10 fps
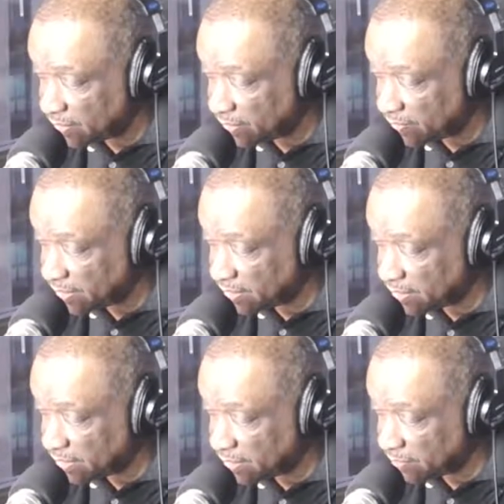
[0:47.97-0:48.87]
Okay, that's
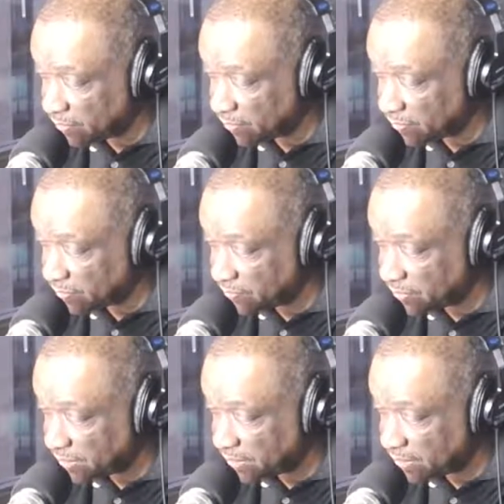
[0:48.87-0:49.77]
taking up all the
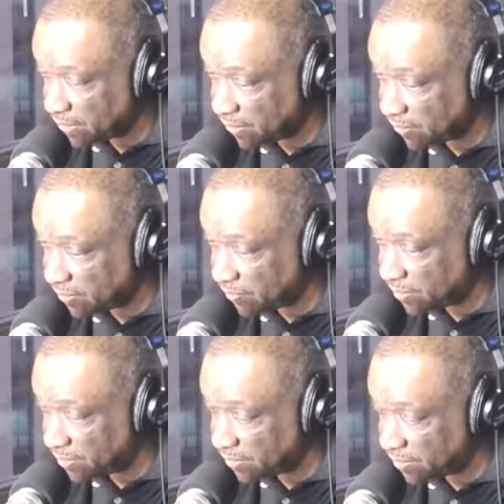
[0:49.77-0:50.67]
screen. No
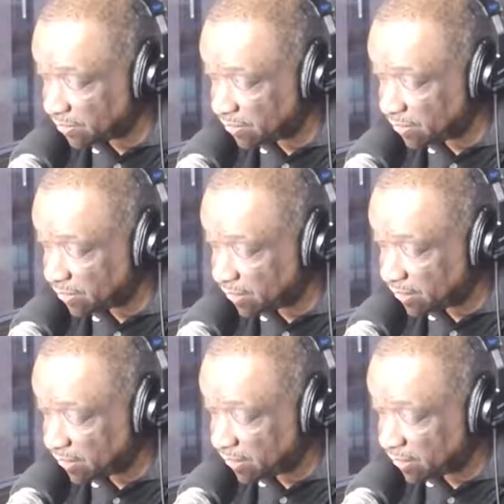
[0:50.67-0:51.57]
wonder.
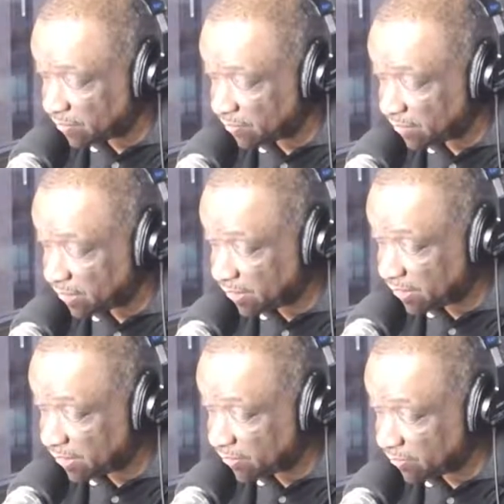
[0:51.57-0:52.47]

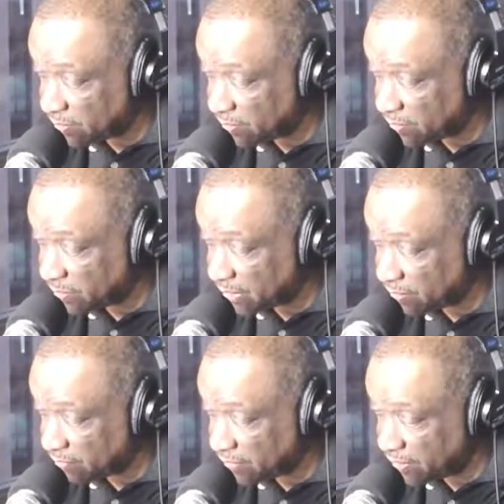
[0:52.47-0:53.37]
Okay, so we'll go back
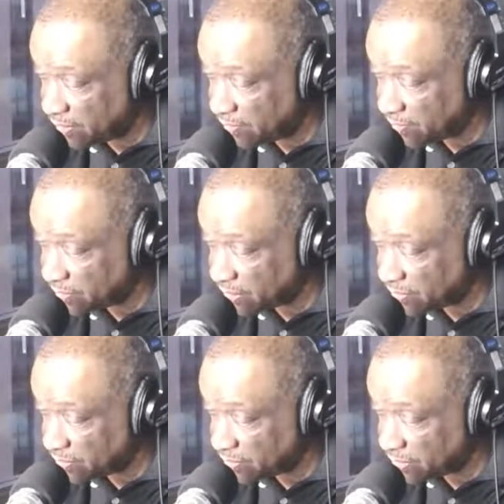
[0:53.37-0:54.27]
over here. We'll start
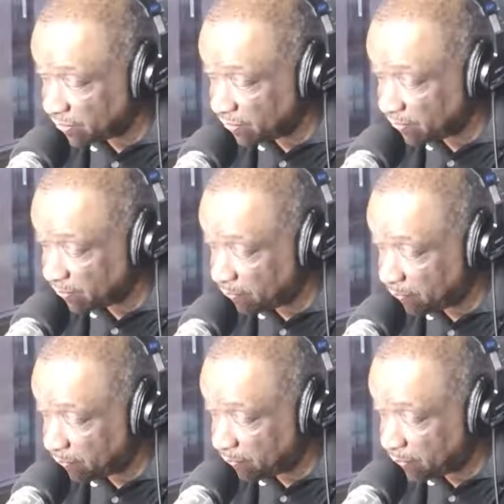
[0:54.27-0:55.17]
the show.
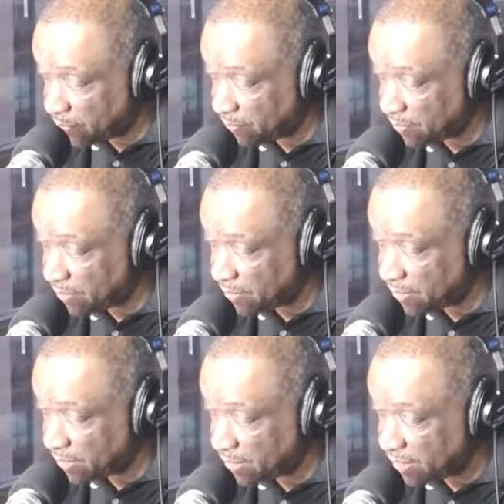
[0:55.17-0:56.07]
Boom.
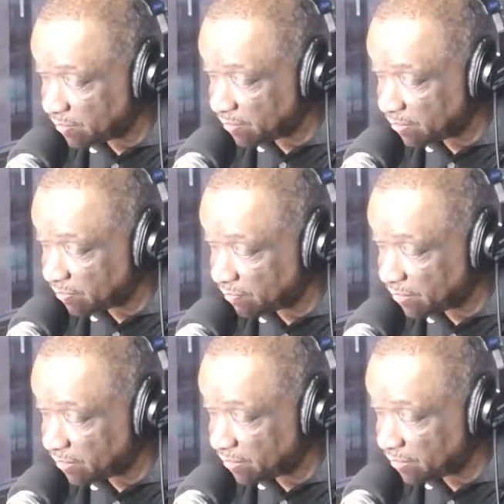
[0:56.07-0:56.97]
Go over
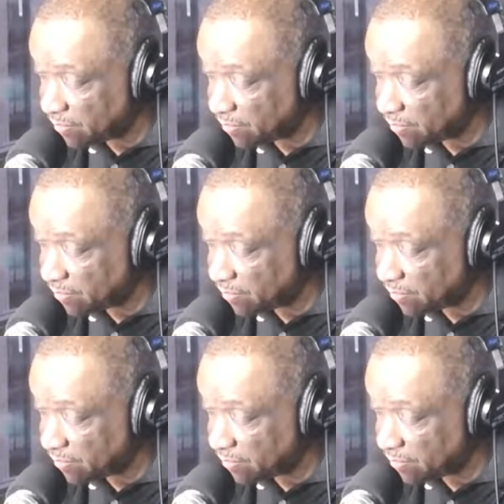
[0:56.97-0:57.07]
here.